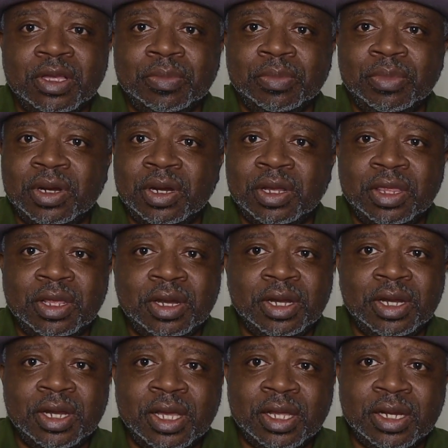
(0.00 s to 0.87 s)
But other
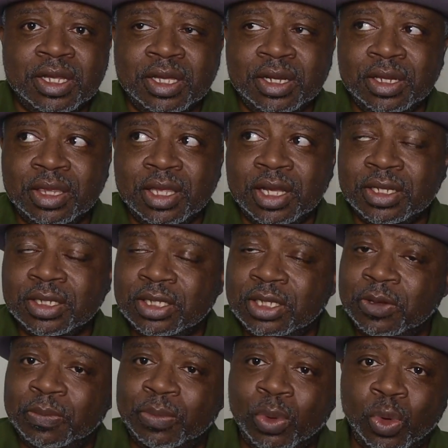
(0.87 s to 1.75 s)
than that, anything that's
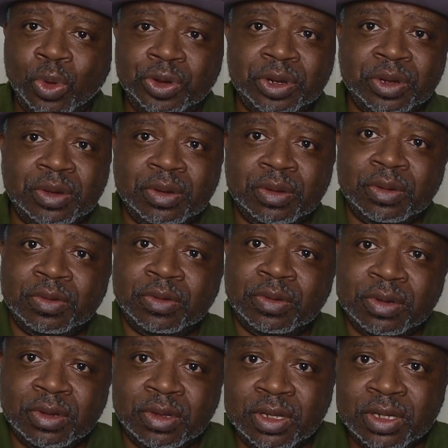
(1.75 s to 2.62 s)
imported
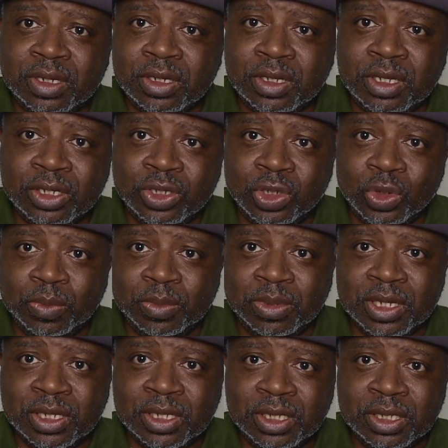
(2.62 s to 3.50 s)
into
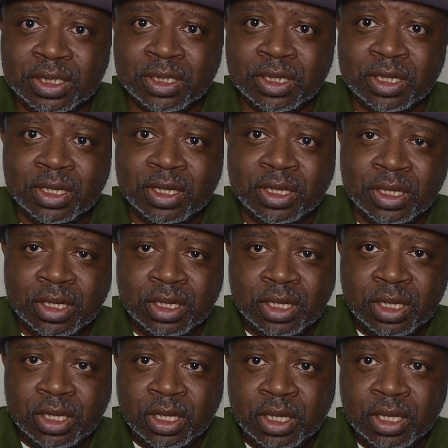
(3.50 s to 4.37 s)
Belize,
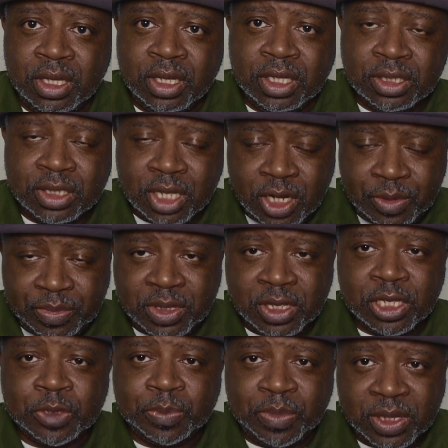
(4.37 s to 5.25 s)
it's going to be
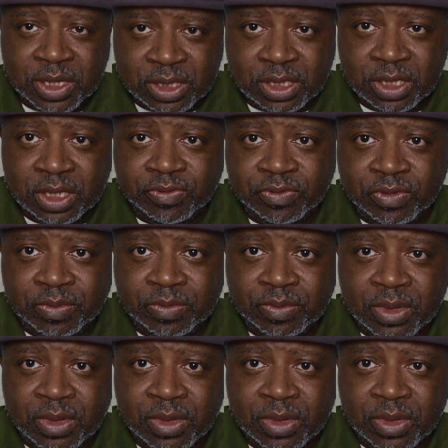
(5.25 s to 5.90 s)
expensive.